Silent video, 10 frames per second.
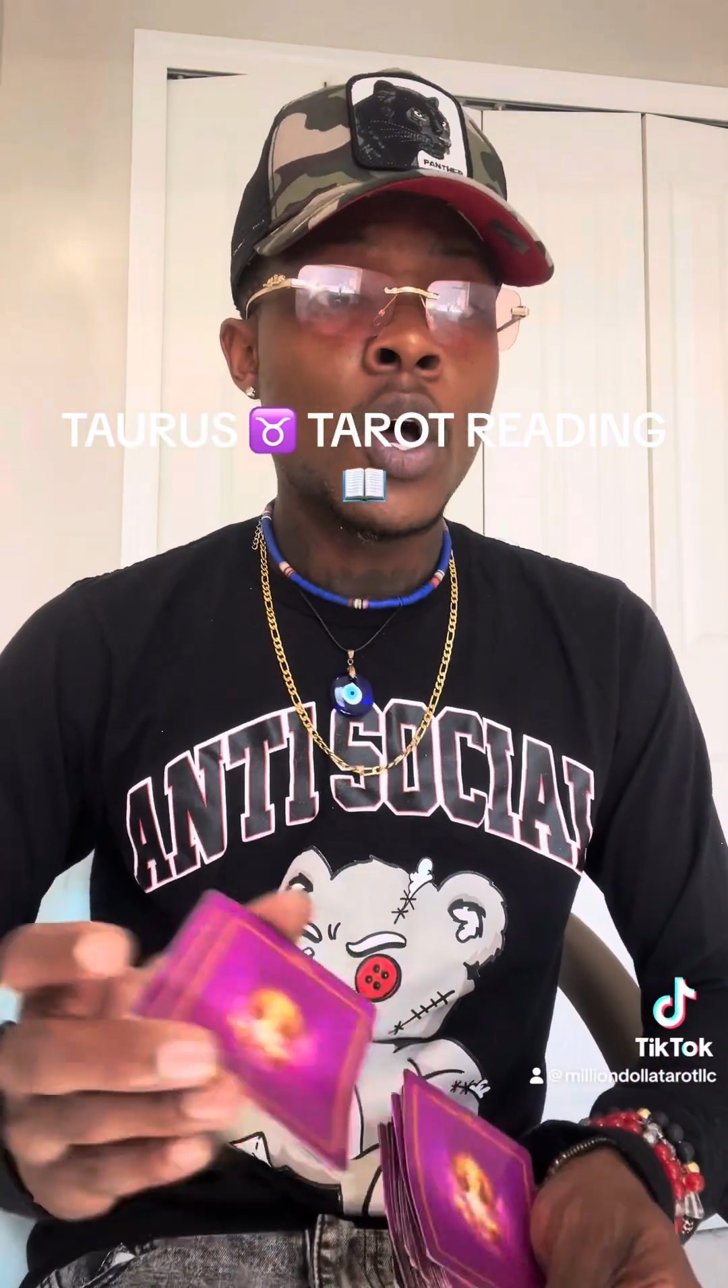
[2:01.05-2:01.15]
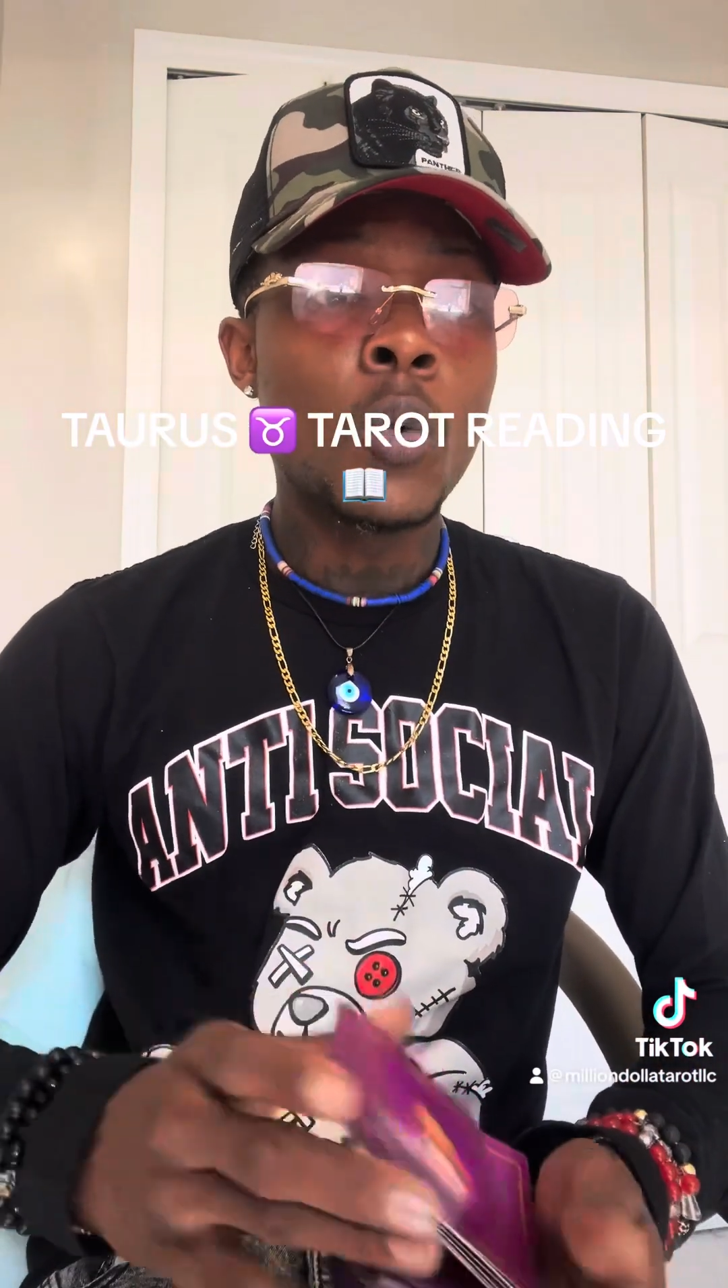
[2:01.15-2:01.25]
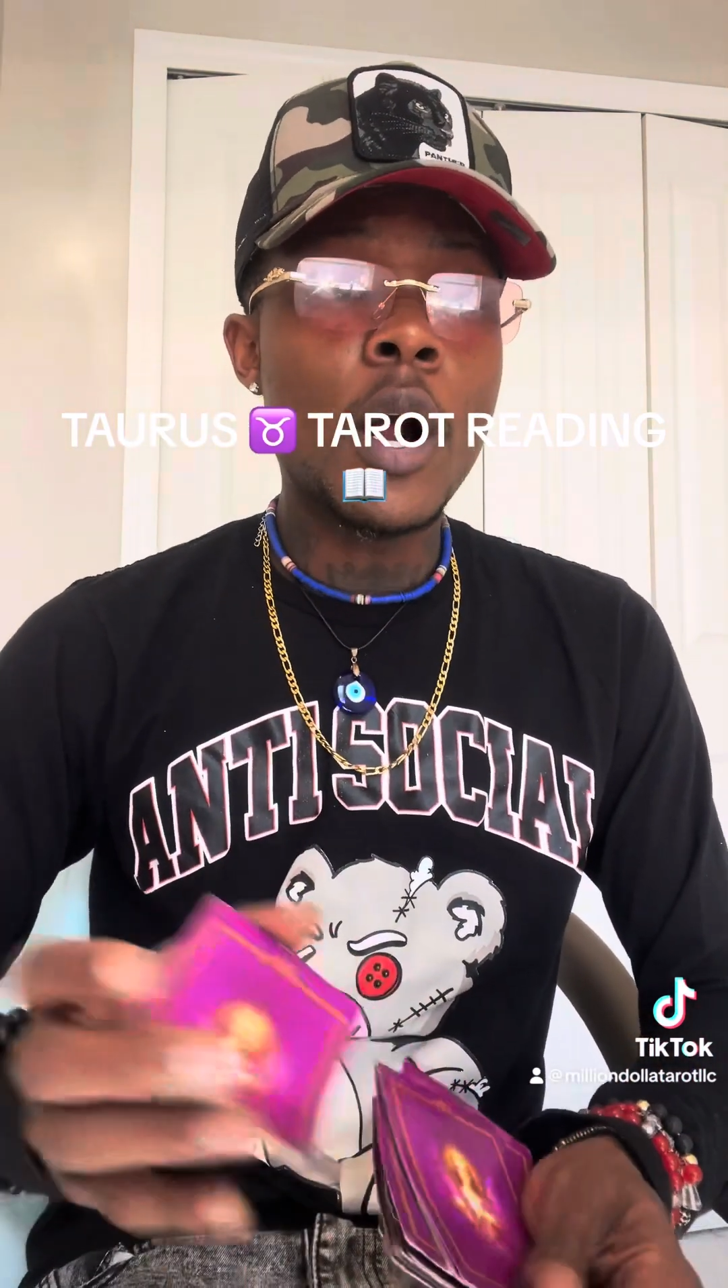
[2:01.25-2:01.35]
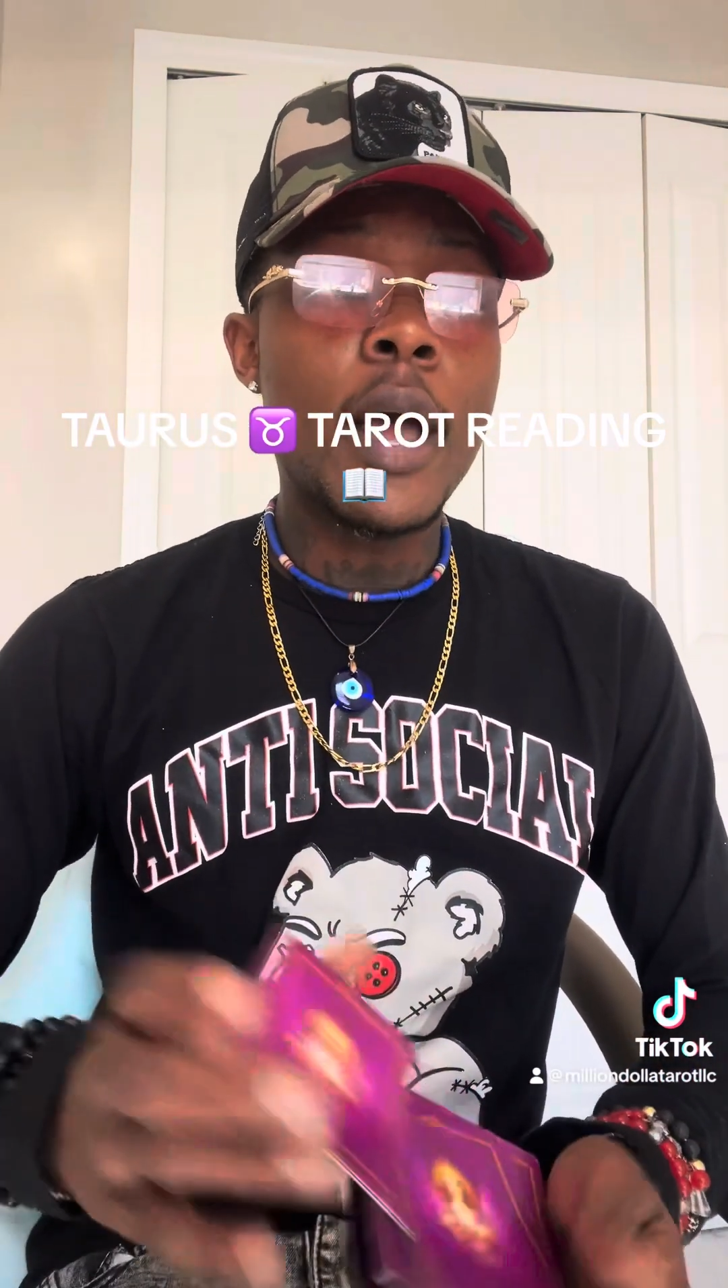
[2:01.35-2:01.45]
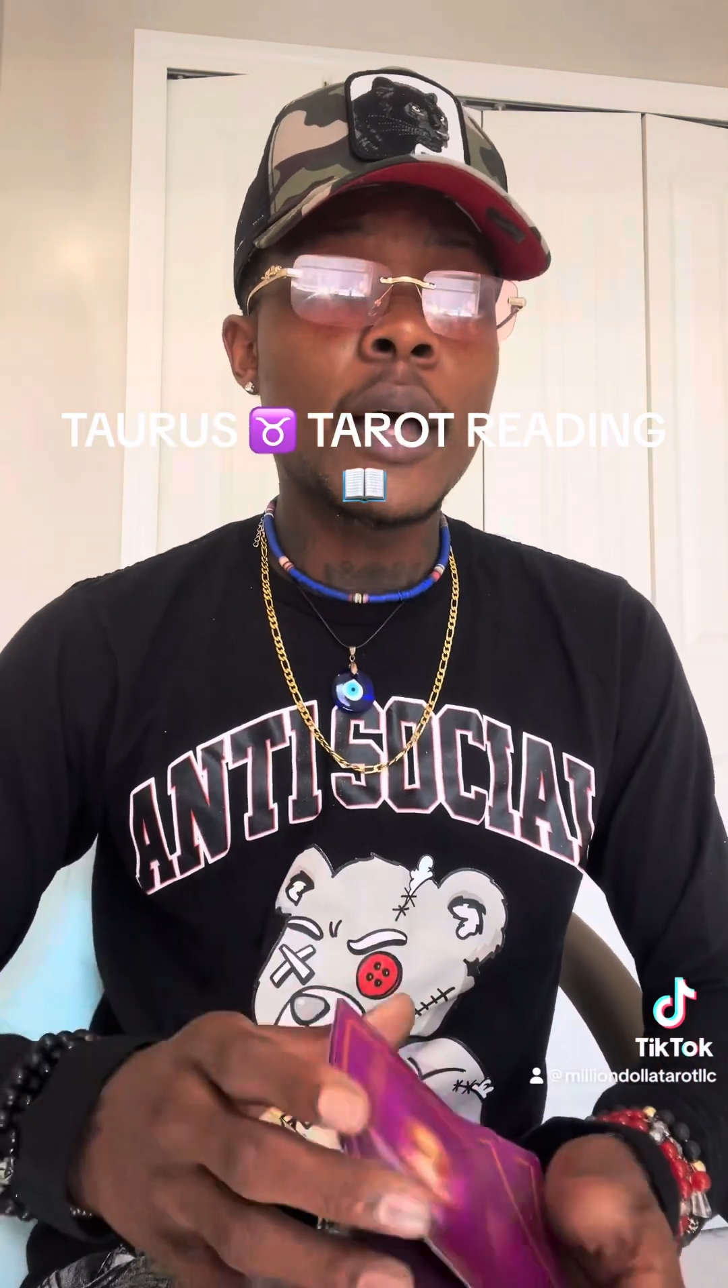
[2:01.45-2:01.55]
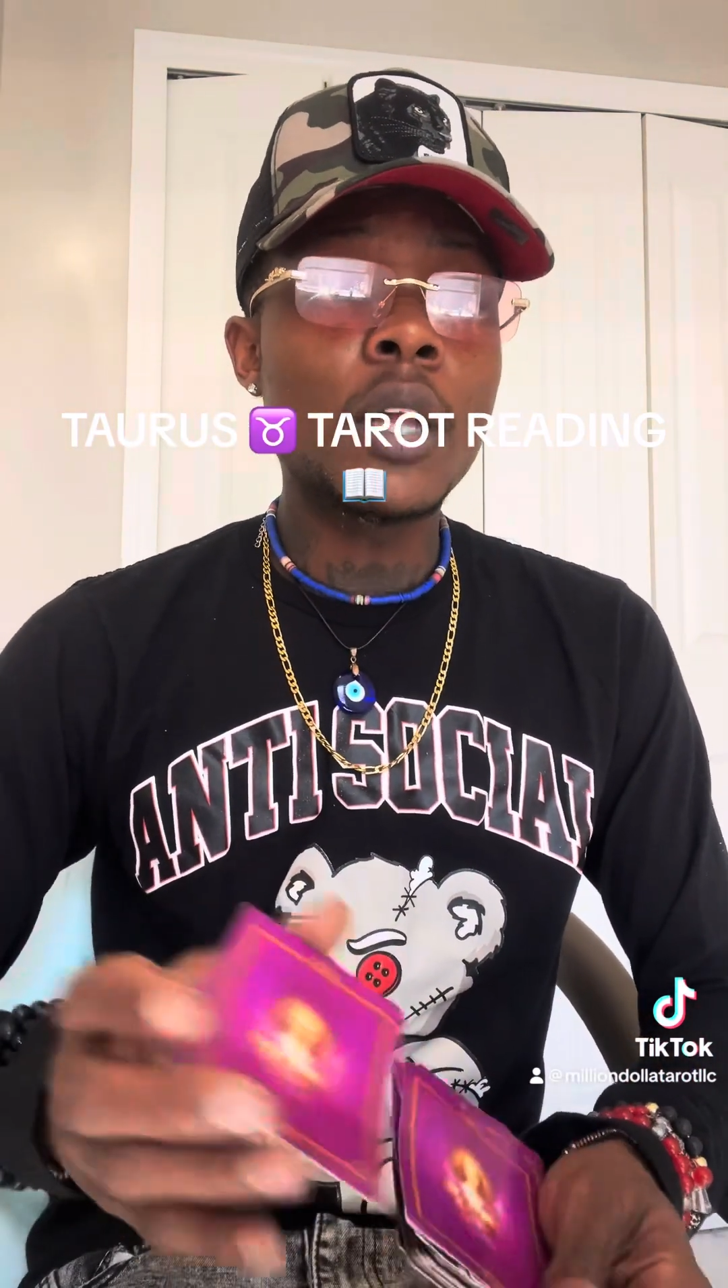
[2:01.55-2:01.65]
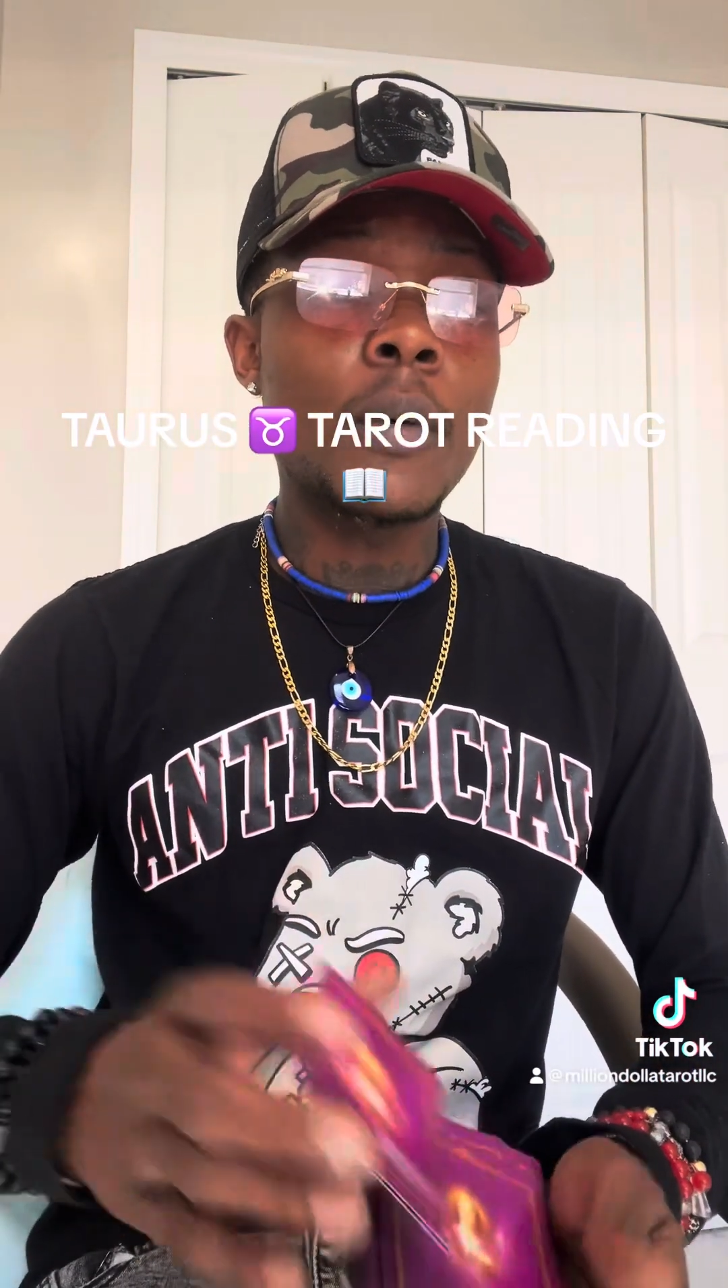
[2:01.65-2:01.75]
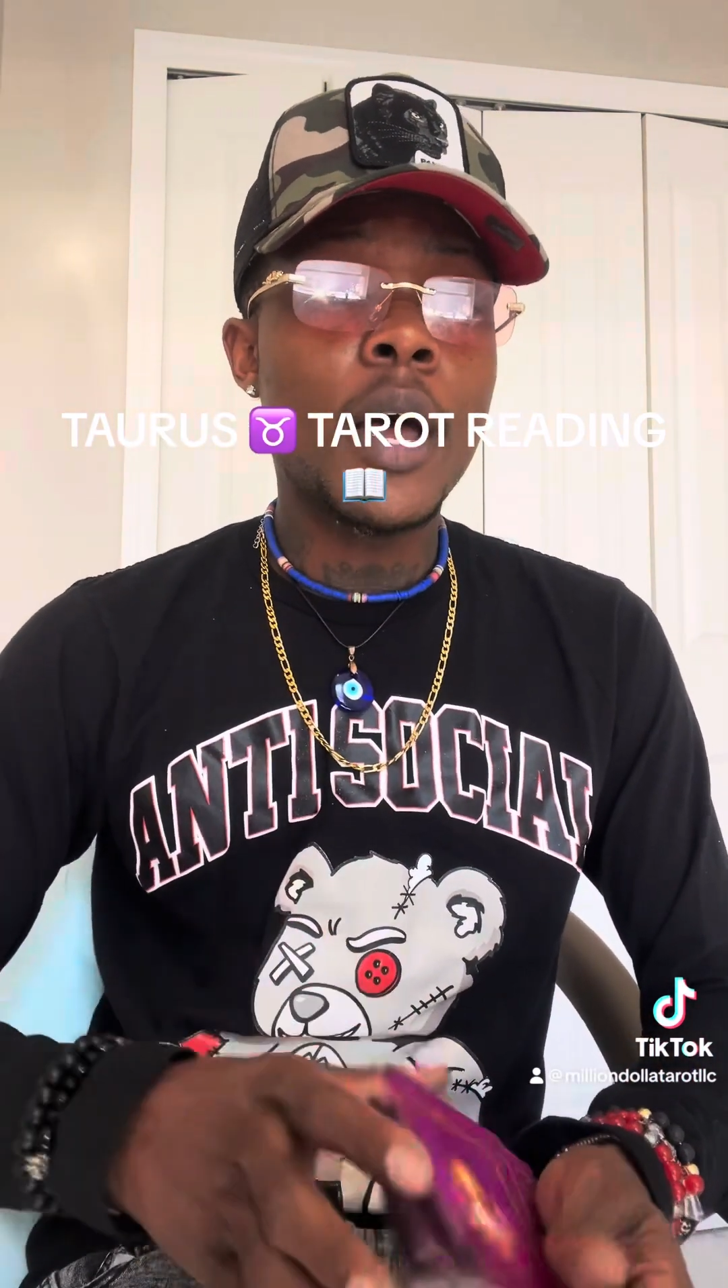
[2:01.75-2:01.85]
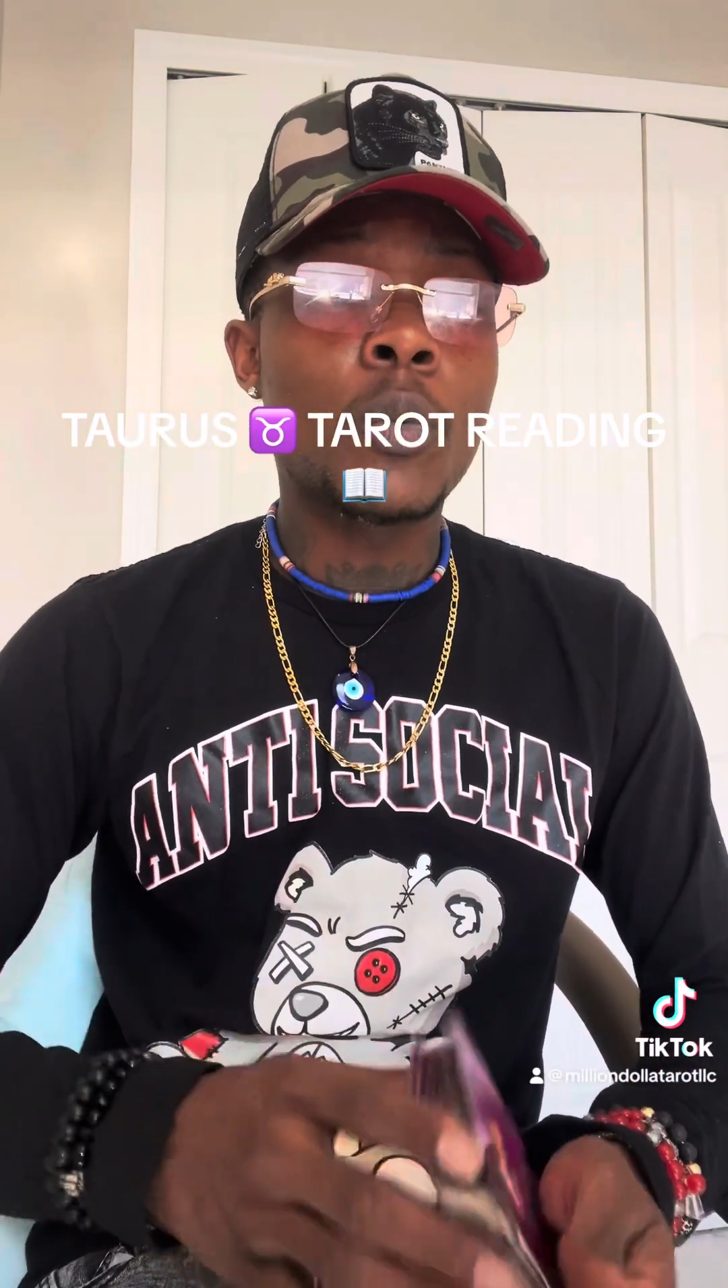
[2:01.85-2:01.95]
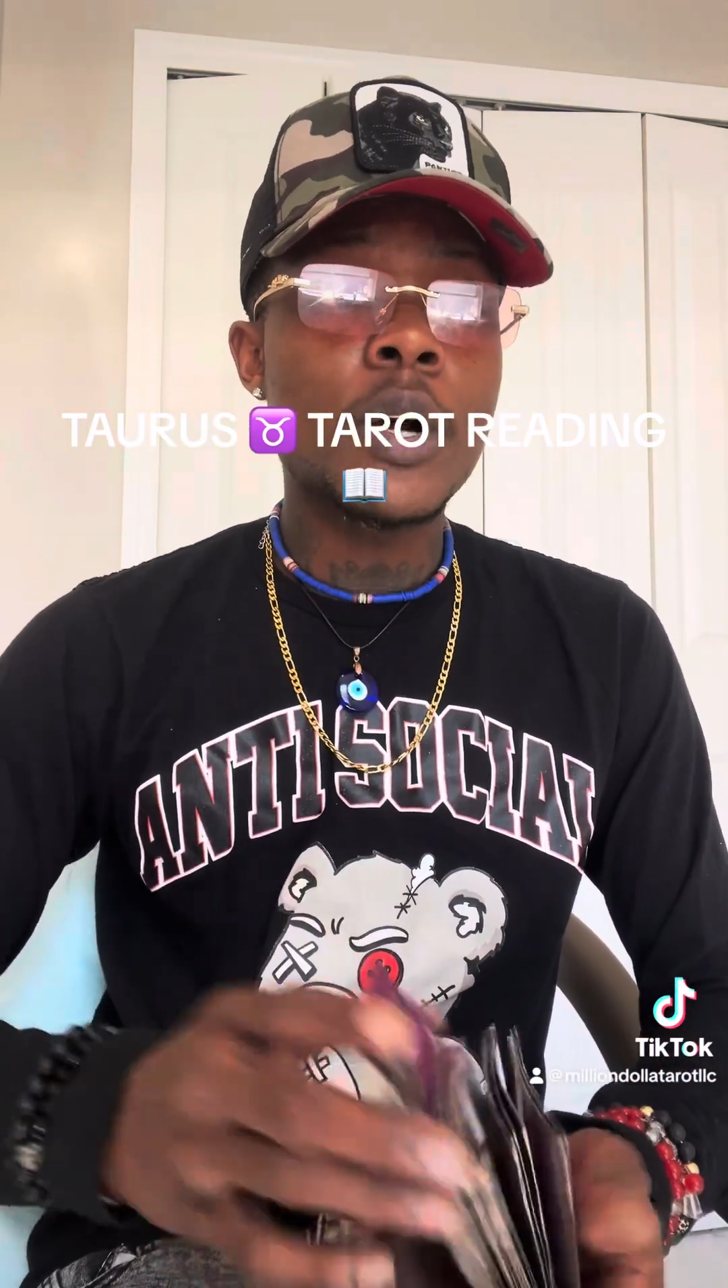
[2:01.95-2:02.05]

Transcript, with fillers: We're LOL,